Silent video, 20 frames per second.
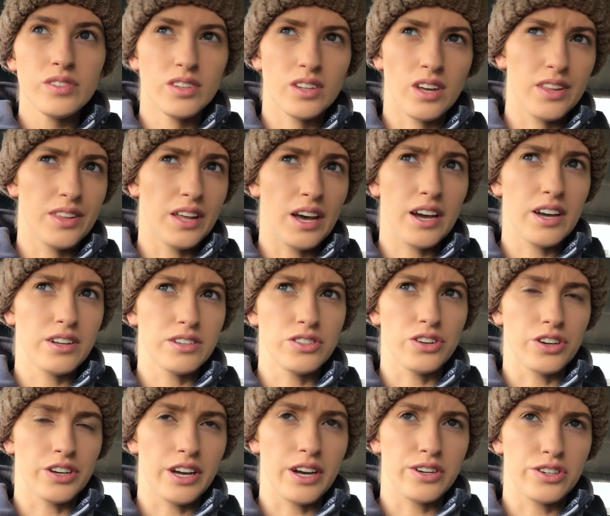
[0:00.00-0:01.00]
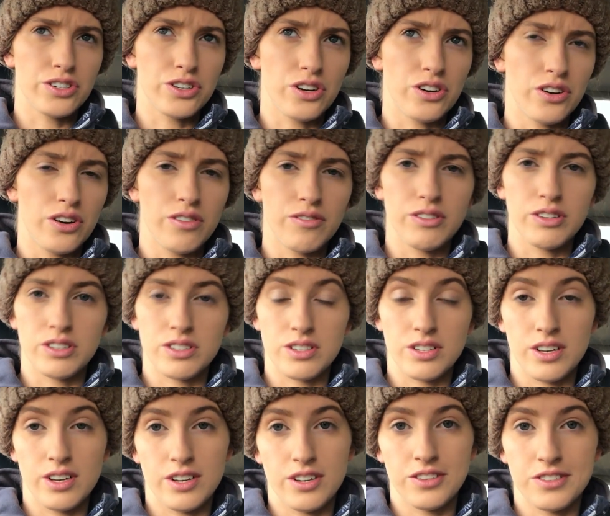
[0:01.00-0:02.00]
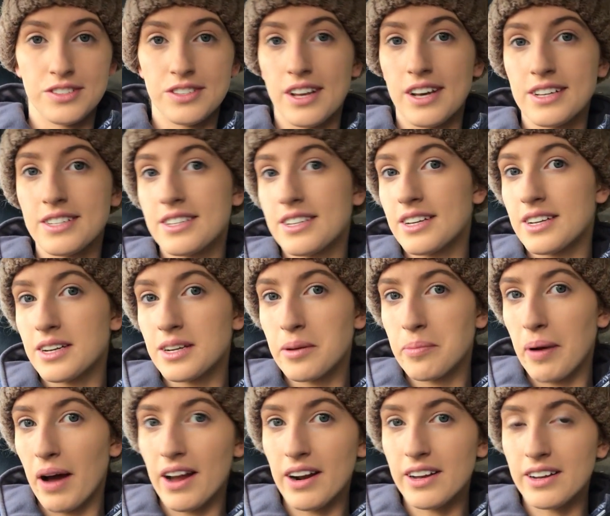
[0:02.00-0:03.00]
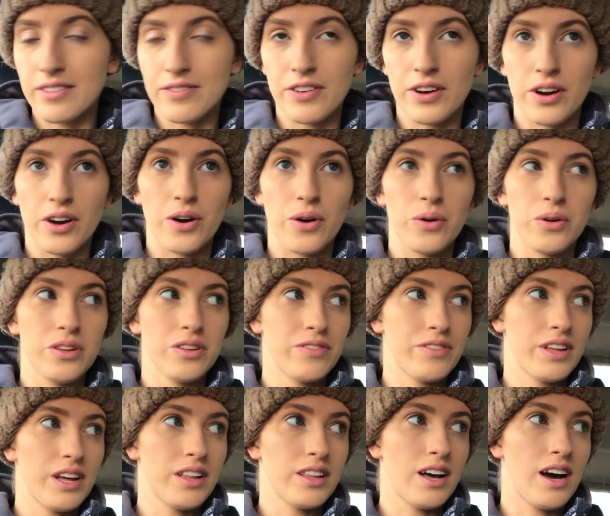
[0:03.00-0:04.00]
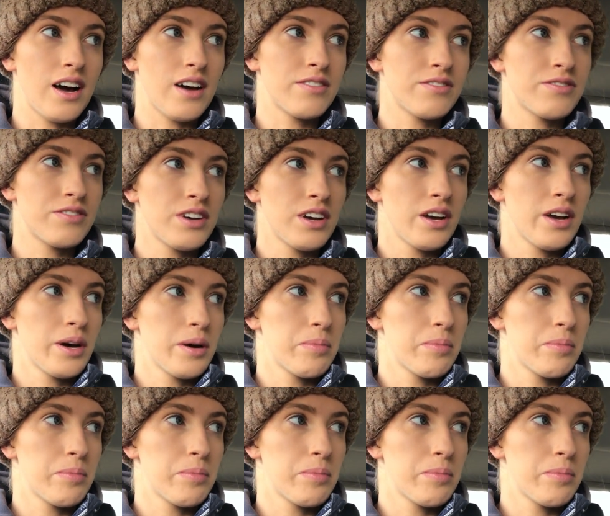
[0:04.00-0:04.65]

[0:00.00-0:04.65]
And they don't get a shot, obviously, because they sit in a paddock for all of their life.